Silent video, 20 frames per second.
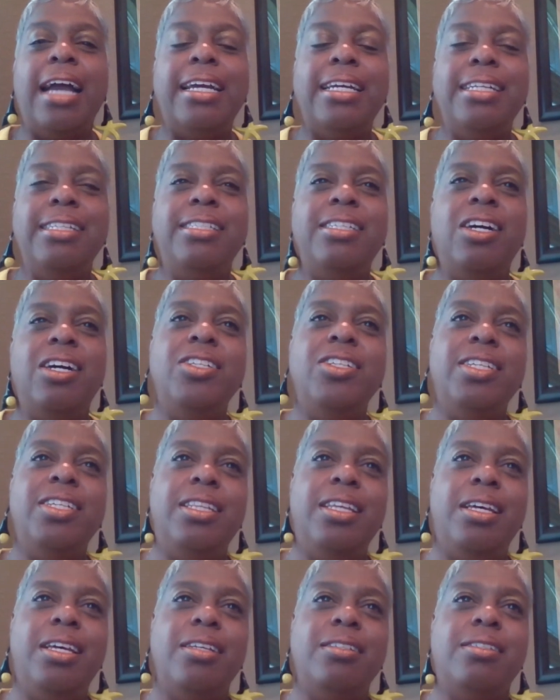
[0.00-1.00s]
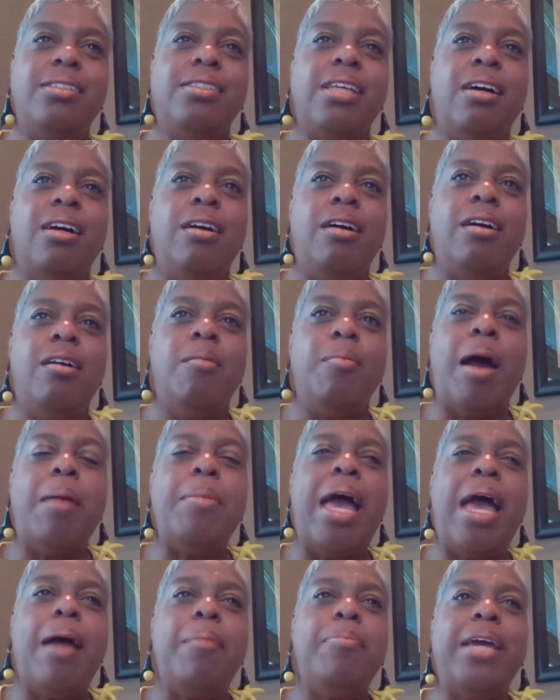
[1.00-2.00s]
can tell you this. I'm
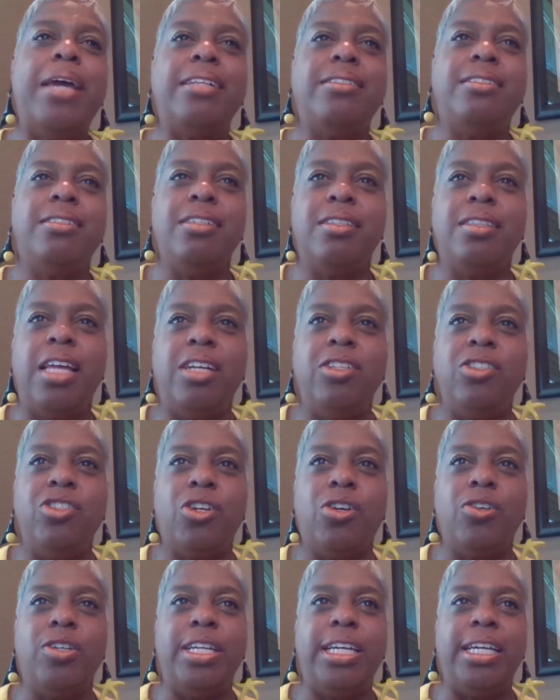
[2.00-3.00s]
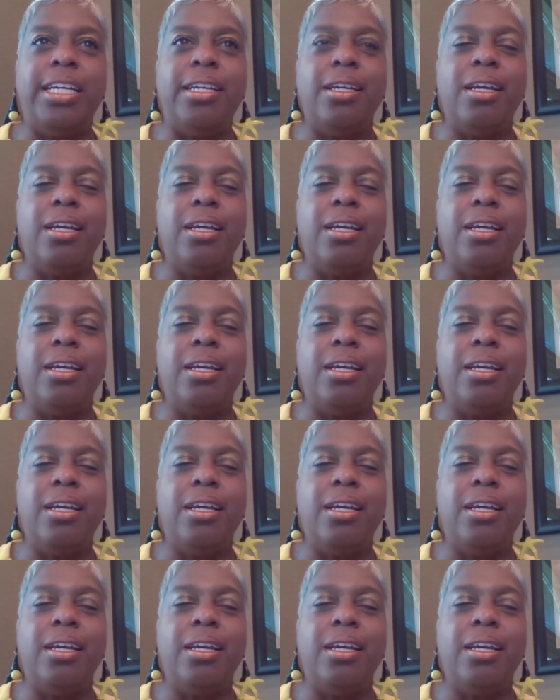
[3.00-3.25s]
happy I took that journey.